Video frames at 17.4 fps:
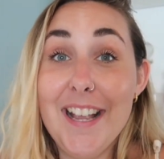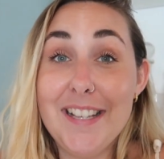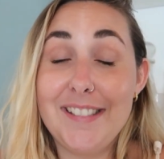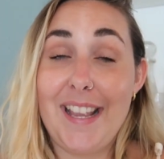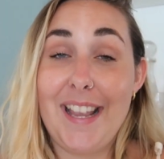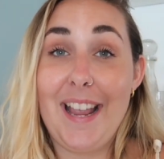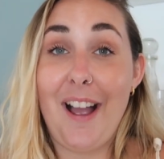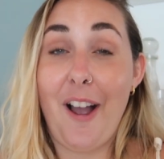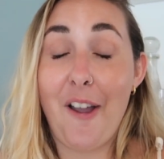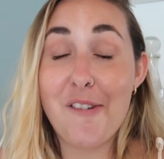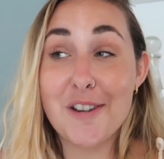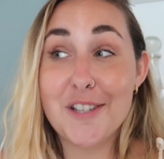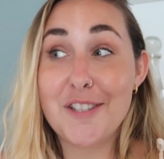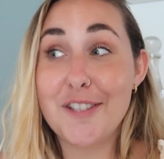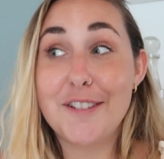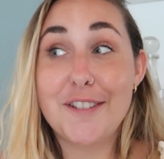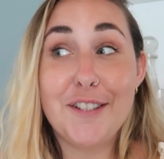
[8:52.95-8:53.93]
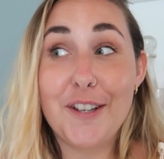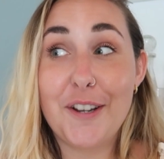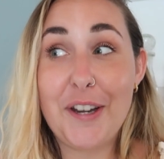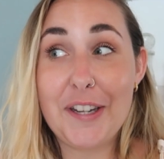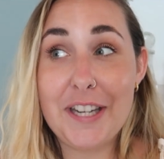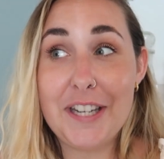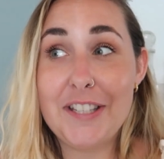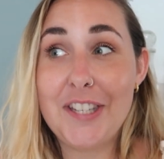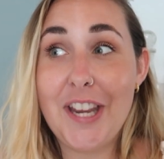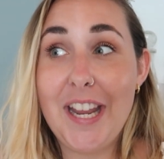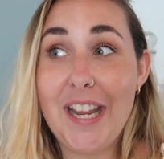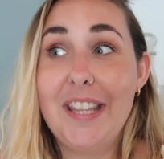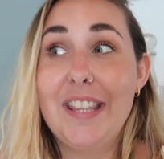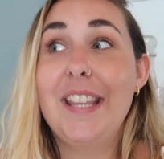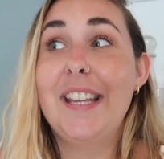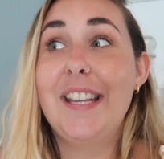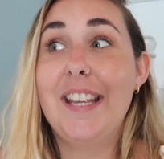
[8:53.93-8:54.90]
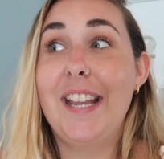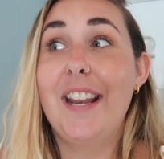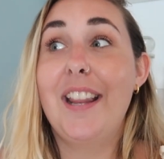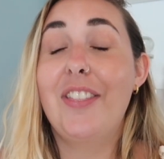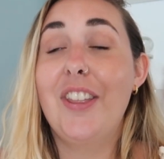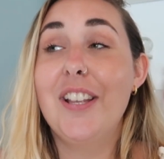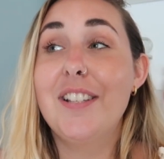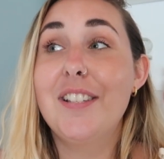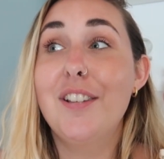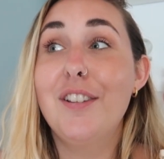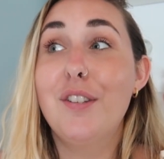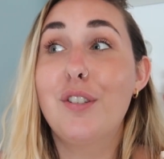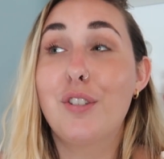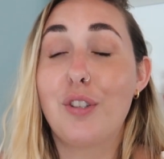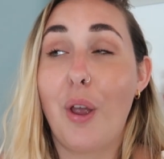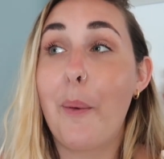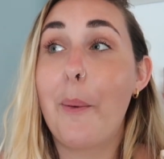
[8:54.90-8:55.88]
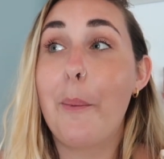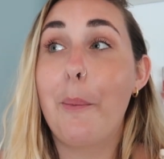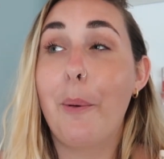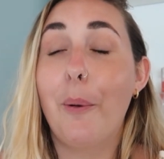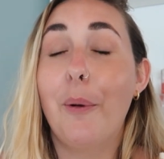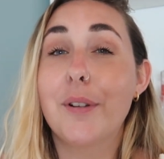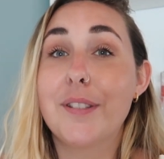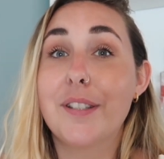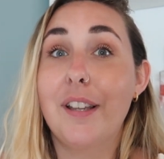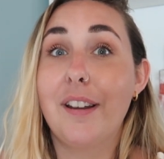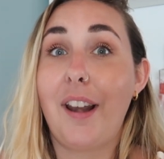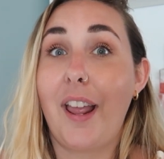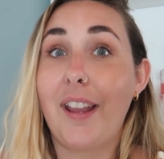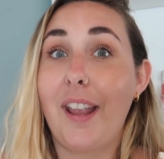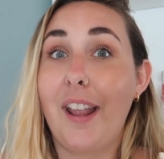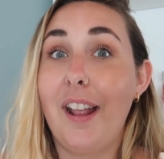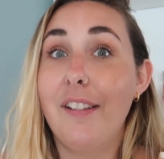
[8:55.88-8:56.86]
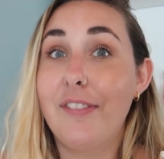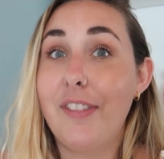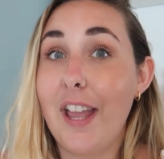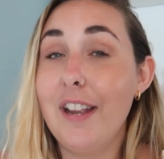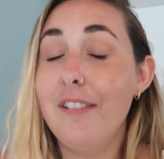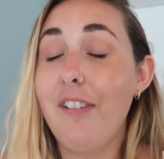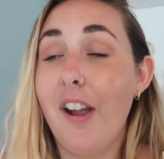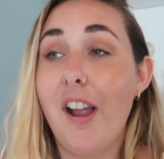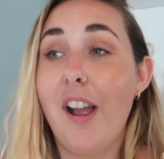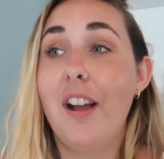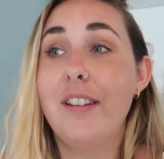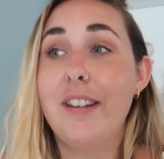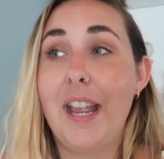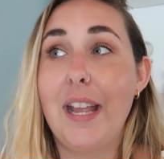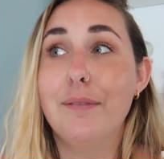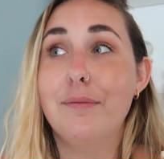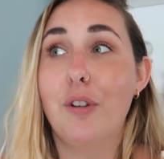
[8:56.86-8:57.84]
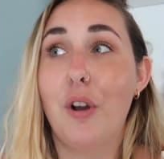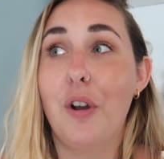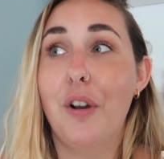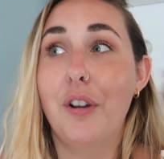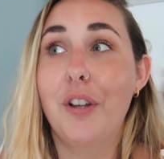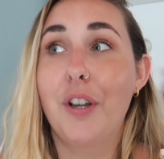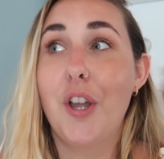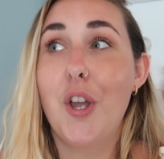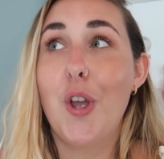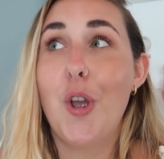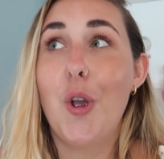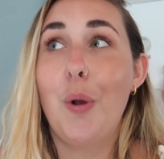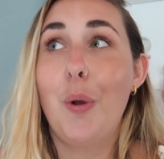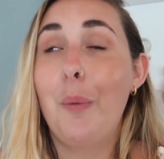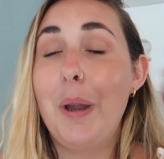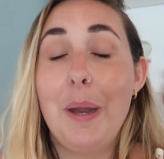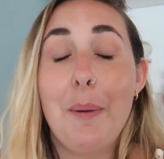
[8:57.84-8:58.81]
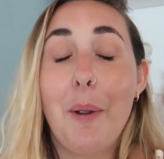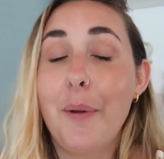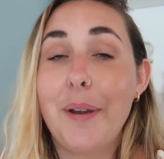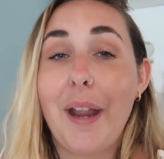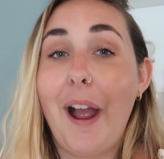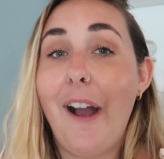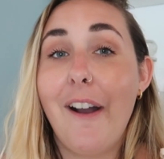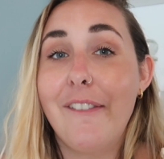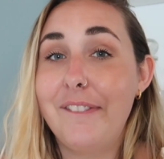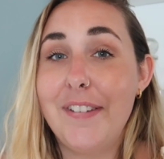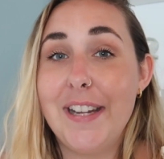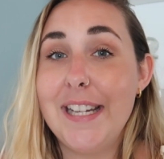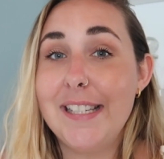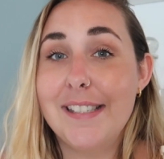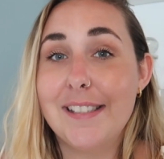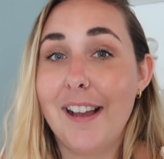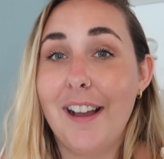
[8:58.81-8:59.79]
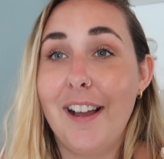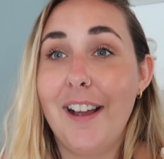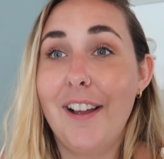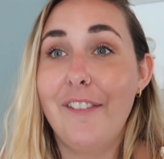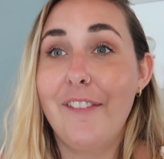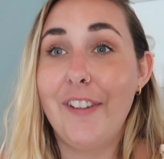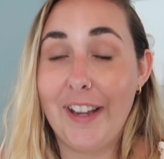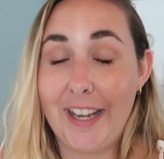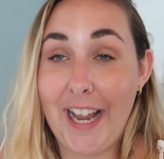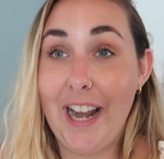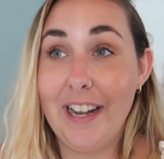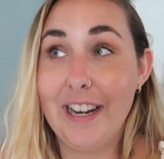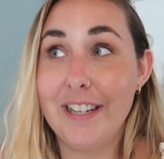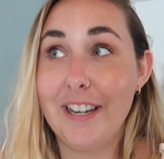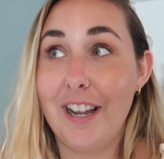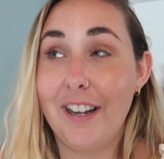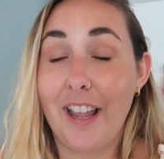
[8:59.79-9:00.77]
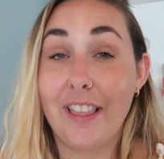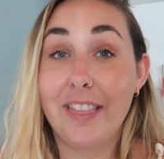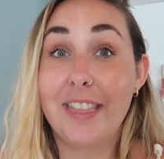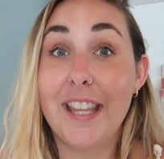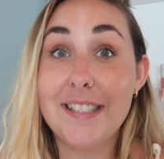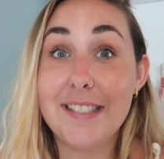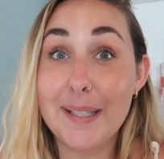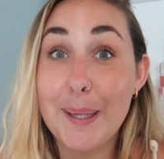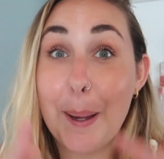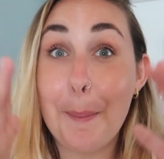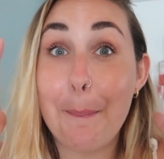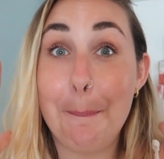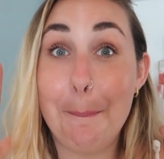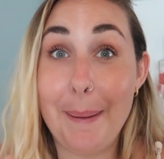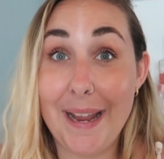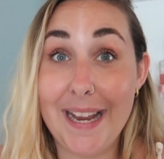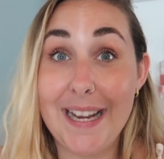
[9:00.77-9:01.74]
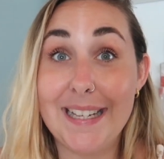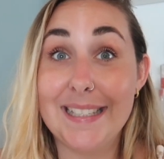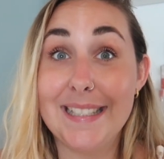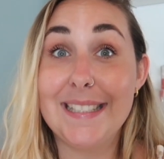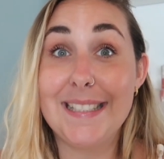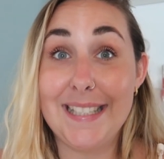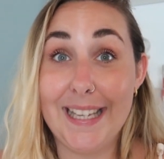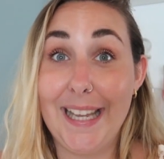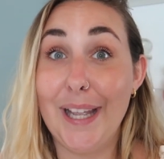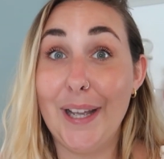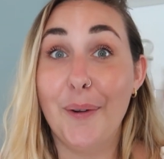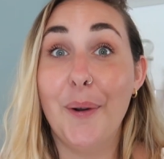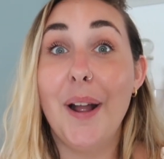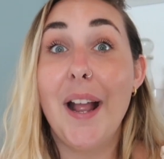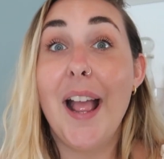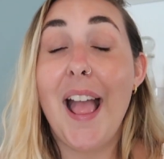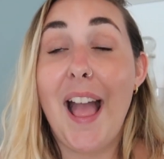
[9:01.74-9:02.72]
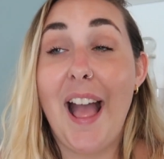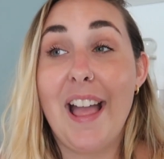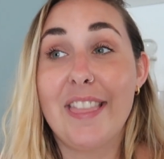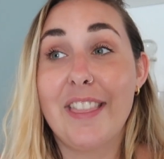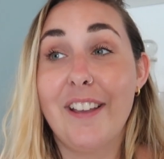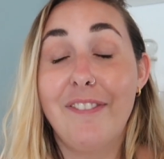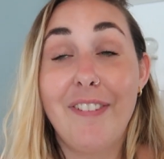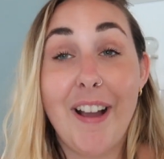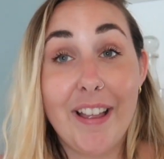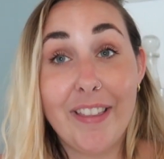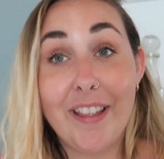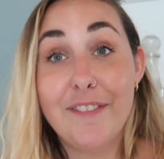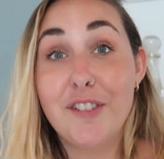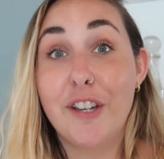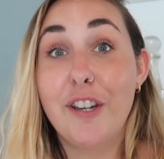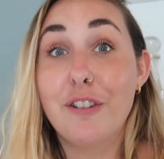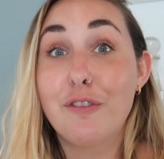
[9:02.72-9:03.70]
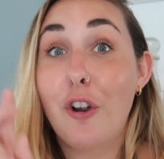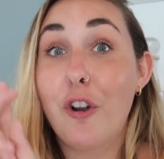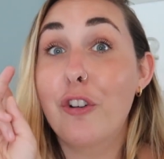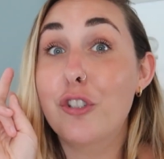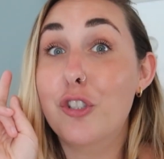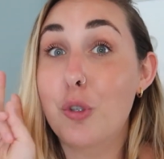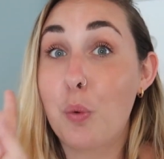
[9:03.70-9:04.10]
So I was just looking at Jake thinking, this is so important. Like, if they write our name wrong, we won't get our visa for Canada. Like, this is a big deal. And the fact they've done it wrong